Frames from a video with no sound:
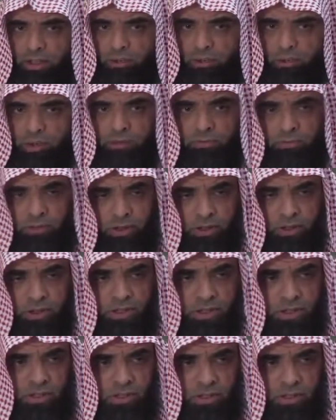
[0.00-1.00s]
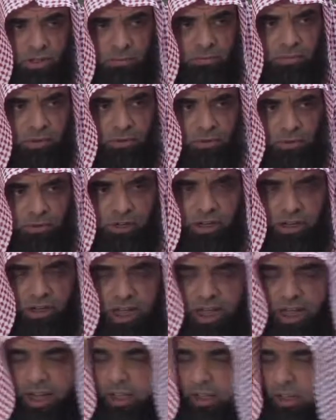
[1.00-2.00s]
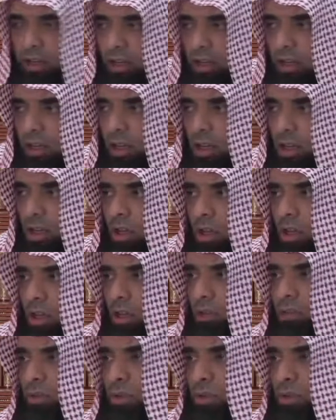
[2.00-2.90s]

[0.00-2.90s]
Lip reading: with verse number 39. Of